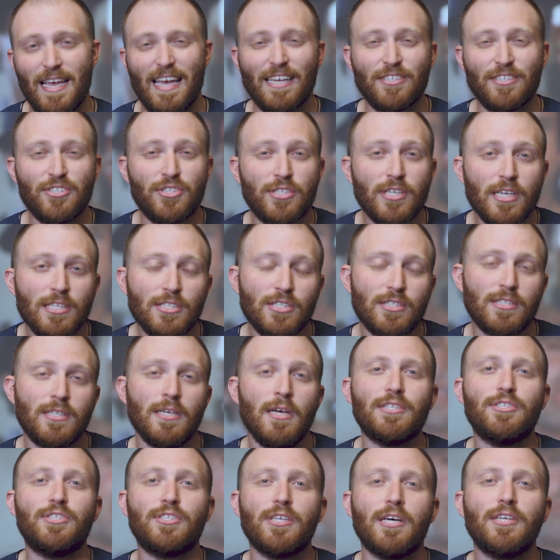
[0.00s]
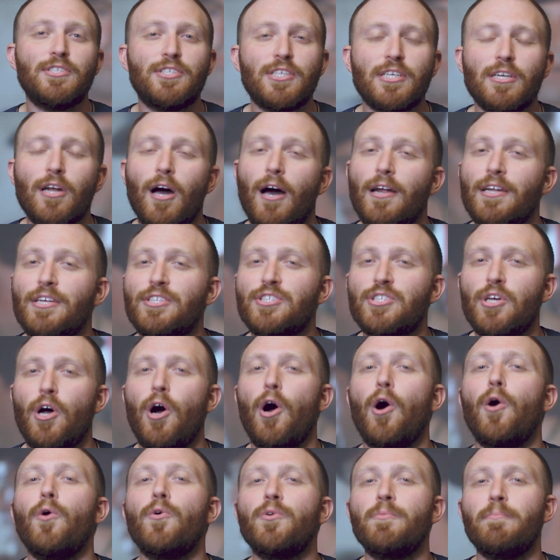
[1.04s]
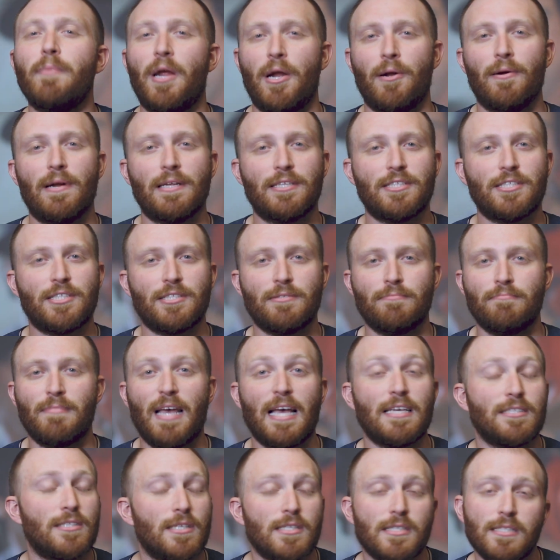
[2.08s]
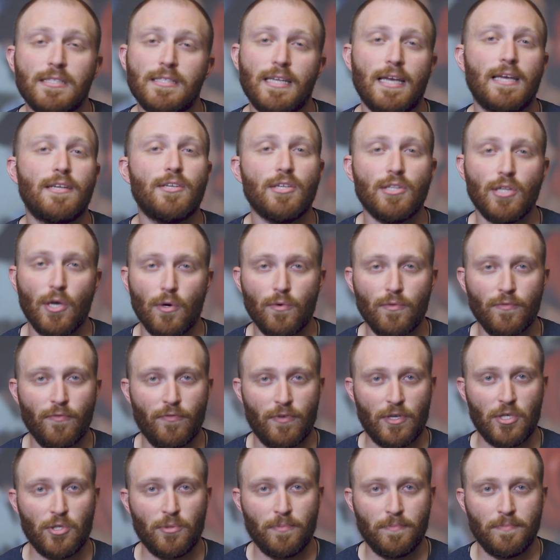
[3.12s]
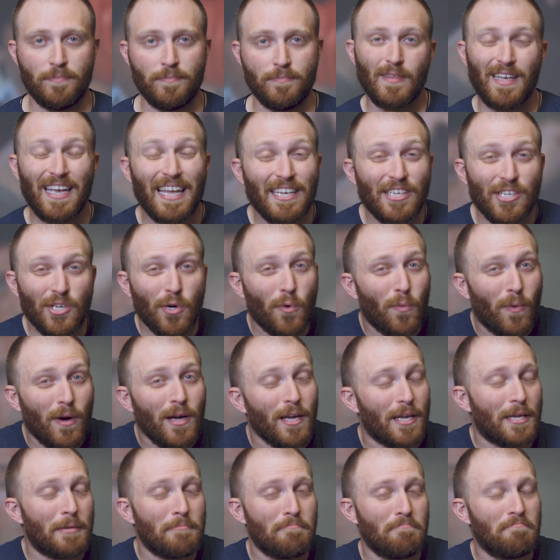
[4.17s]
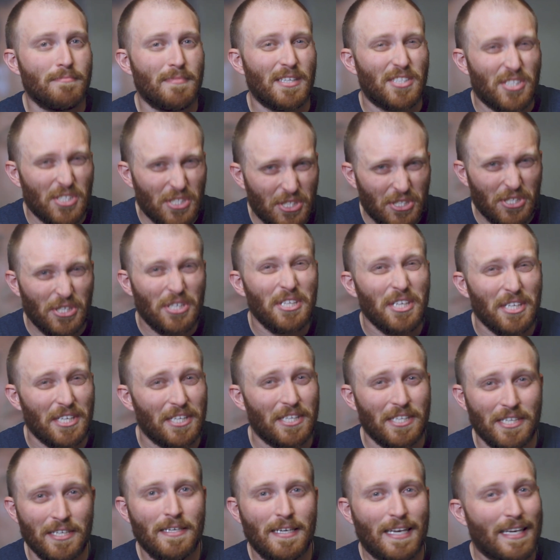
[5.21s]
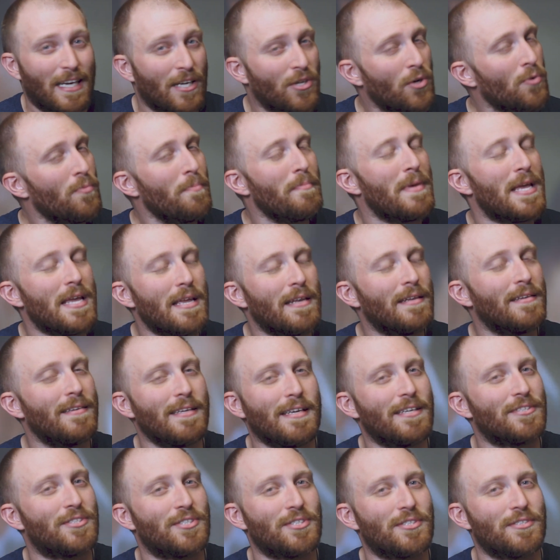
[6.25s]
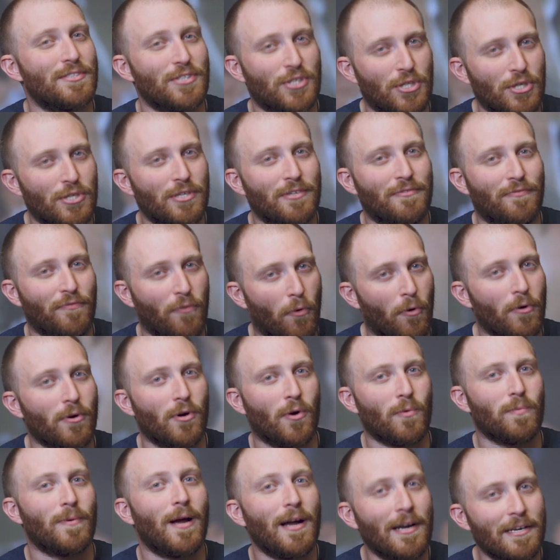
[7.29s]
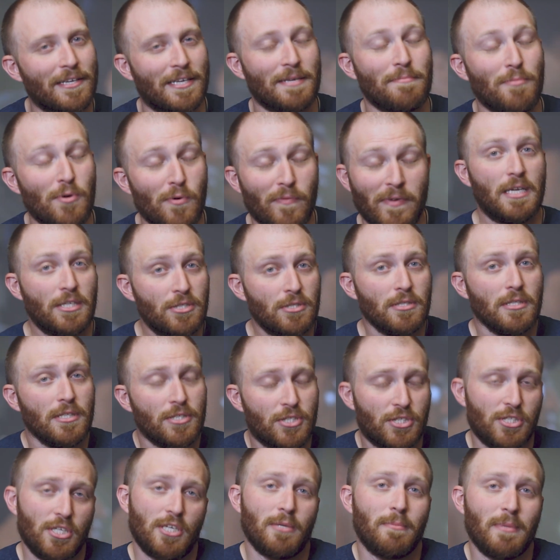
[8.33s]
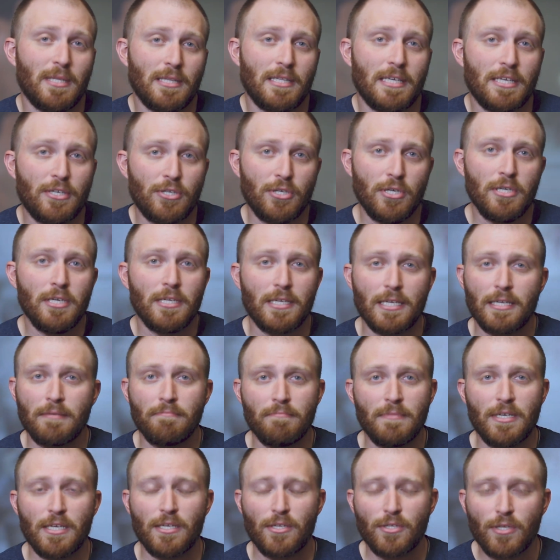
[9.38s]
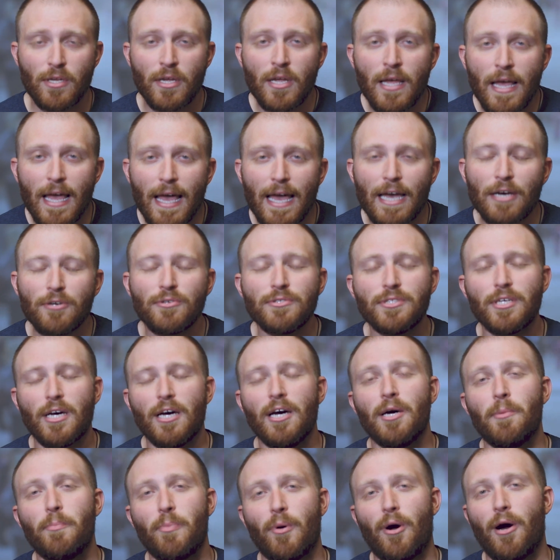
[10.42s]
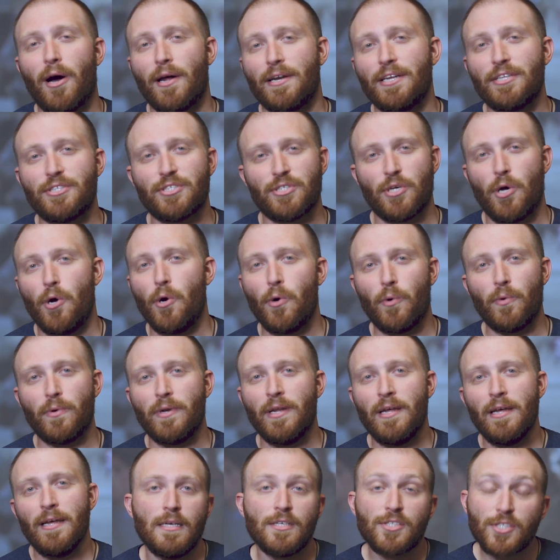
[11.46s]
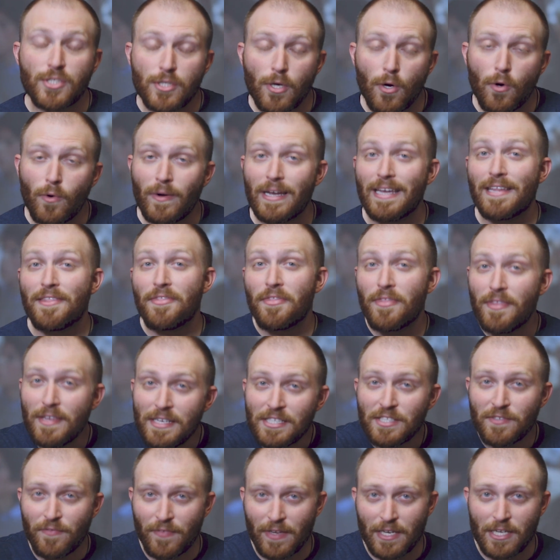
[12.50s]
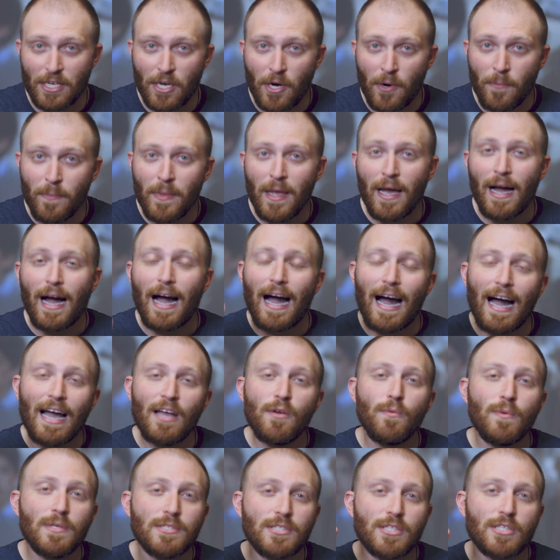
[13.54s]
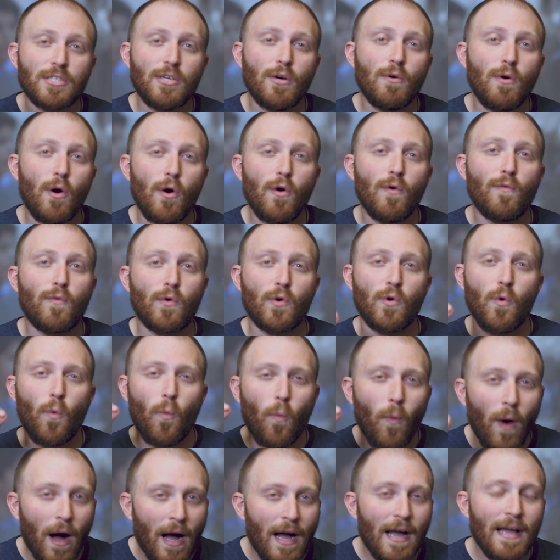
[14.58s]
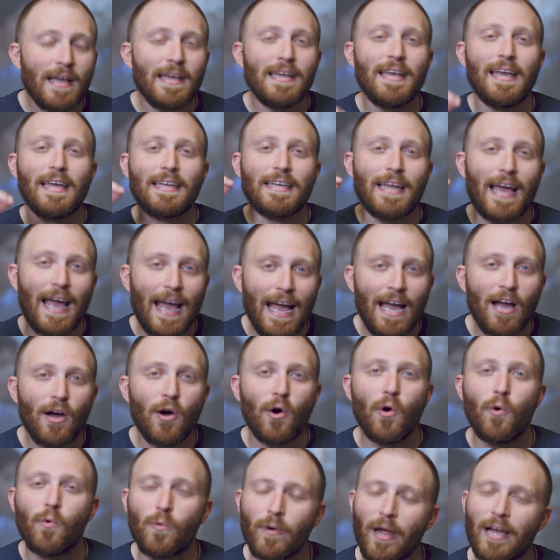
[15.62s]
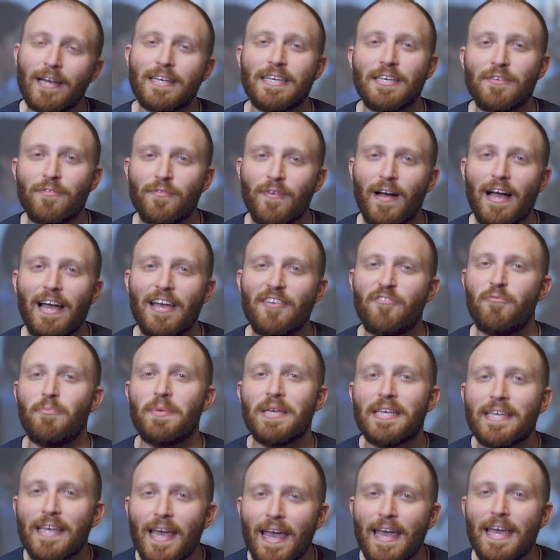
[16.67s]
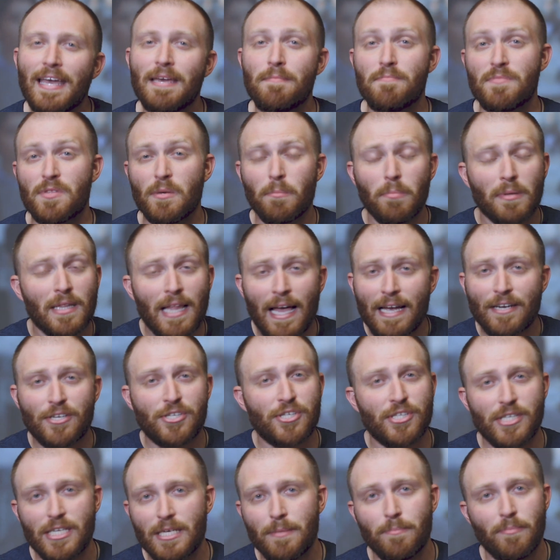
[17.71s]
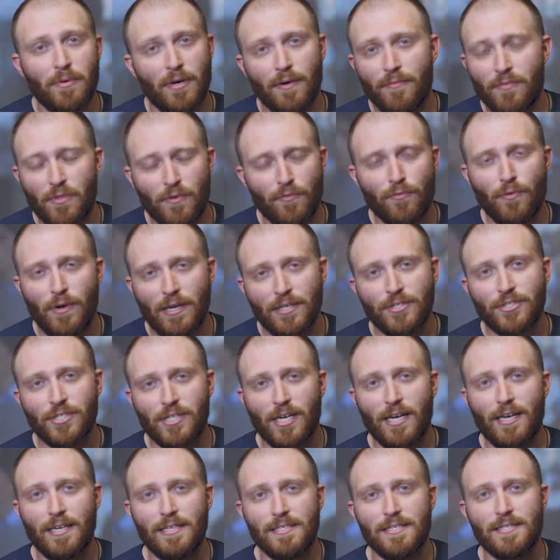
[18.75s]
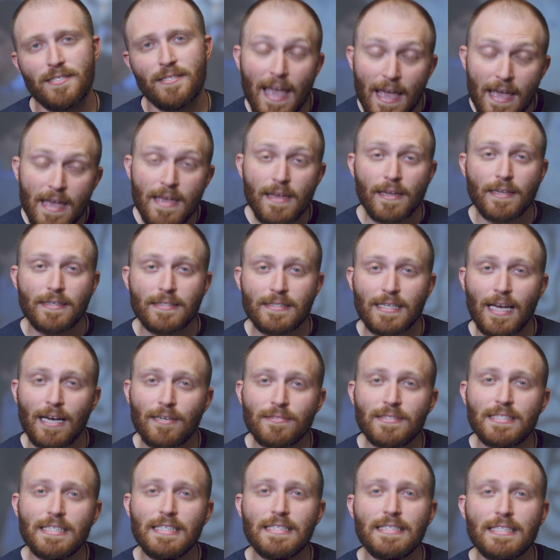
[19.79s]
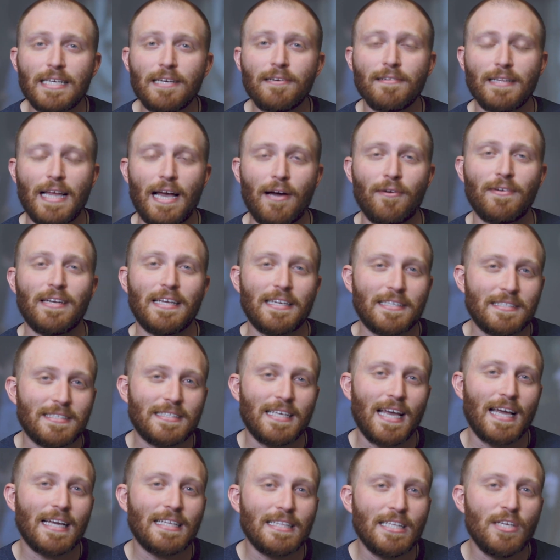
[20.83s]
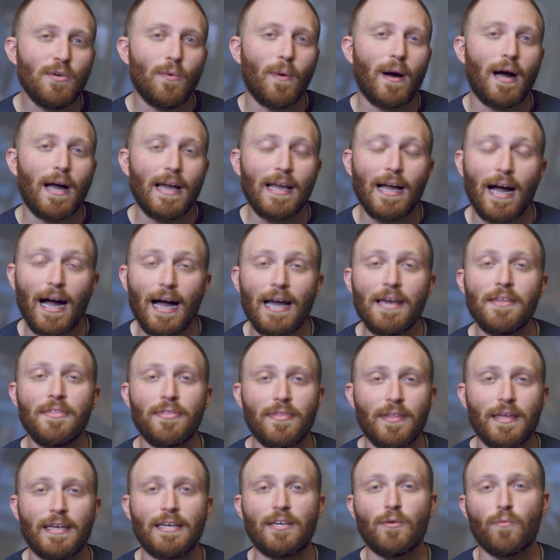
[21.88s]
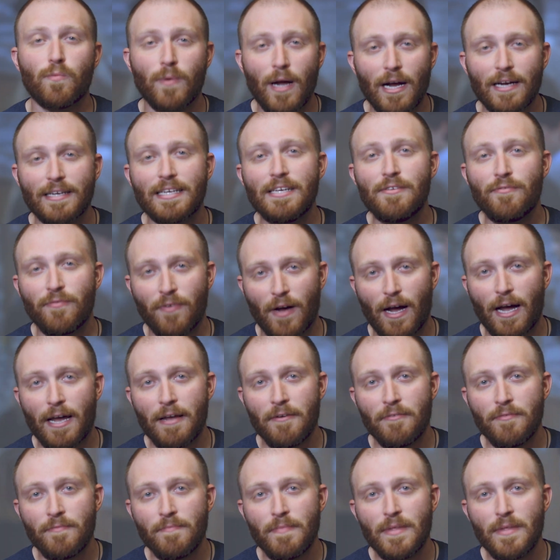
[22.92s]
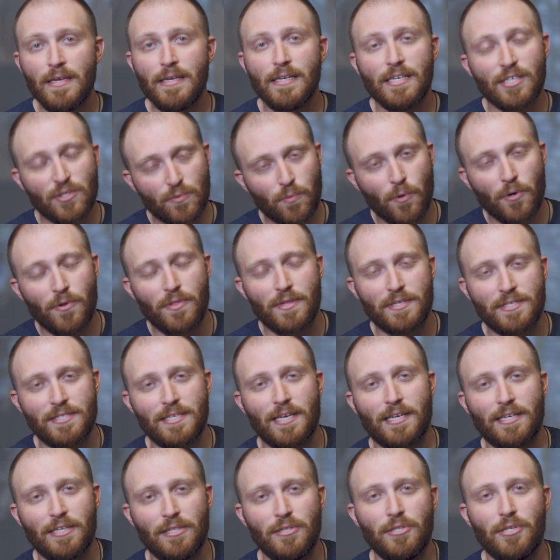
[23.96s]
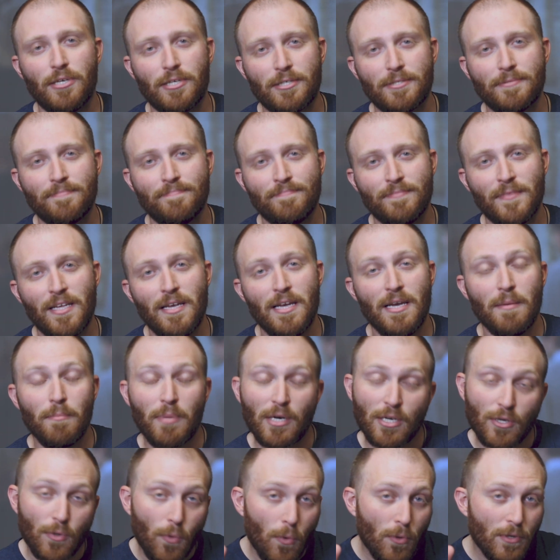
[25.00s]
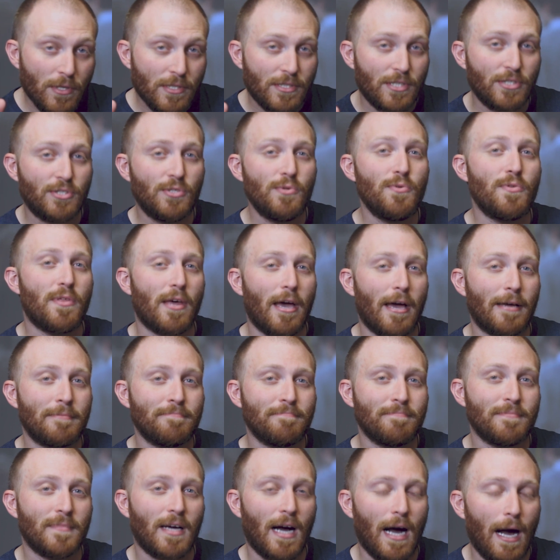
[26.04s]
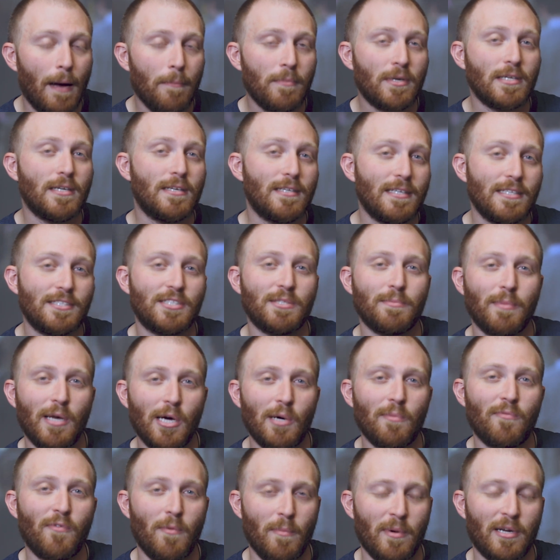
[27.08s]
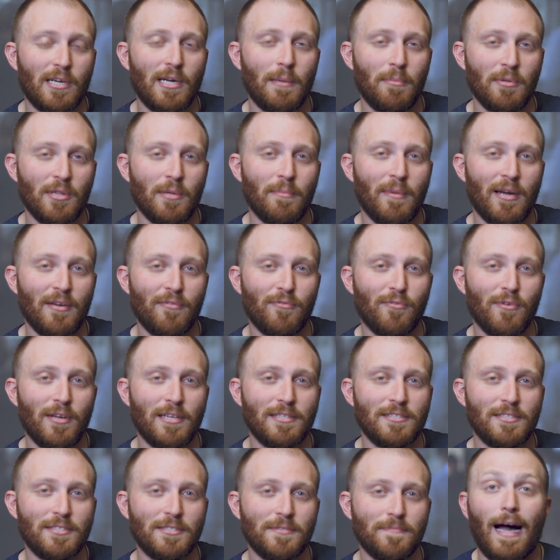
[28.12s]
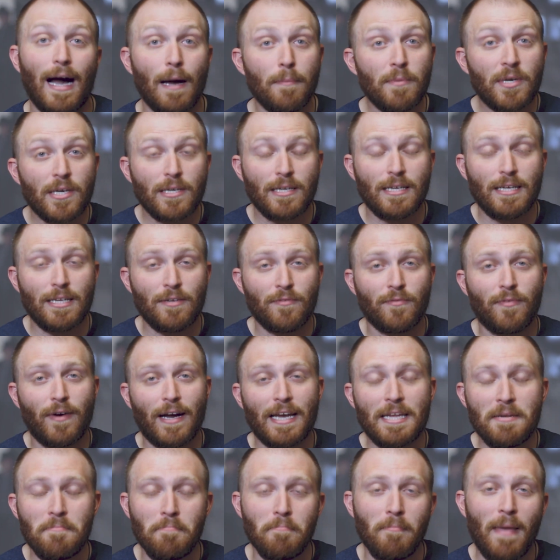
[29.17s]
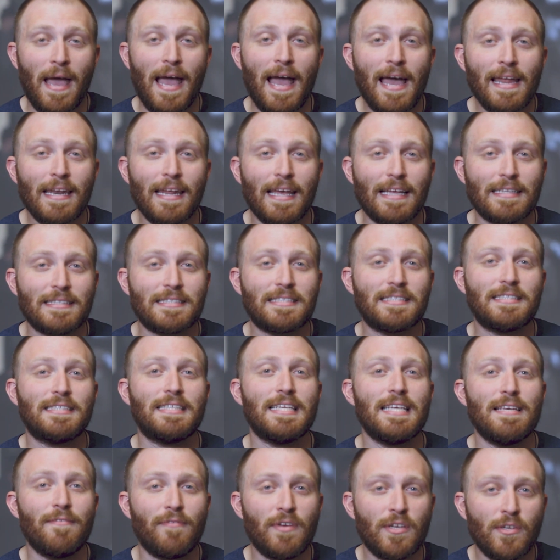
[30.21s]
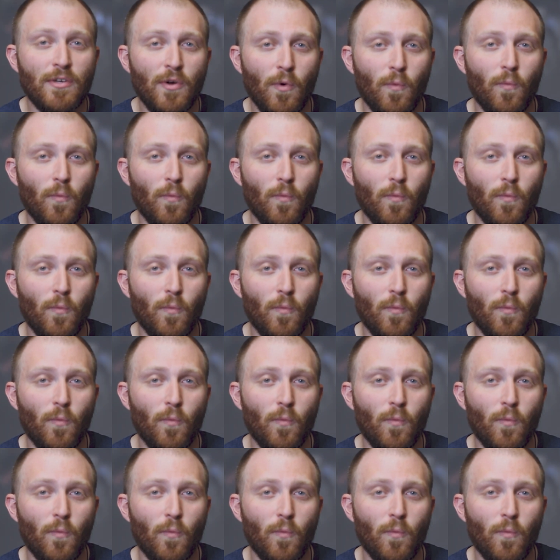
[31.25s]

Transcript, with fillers: and just judge it on its own merits as a standalone film. And you know what? It's good. And I don't mean it's good for a Rocky movie. It's legitimately good. It held up on its own. So in this video, I want to go over why and how Rocky V became the black sheep of the franchise. And I'll detail out exactly why I think Rocky V is worth a second look. But in order to do that, I'm gonna need some help from a couple of my friends. I'm gonna invite Matt and Stephen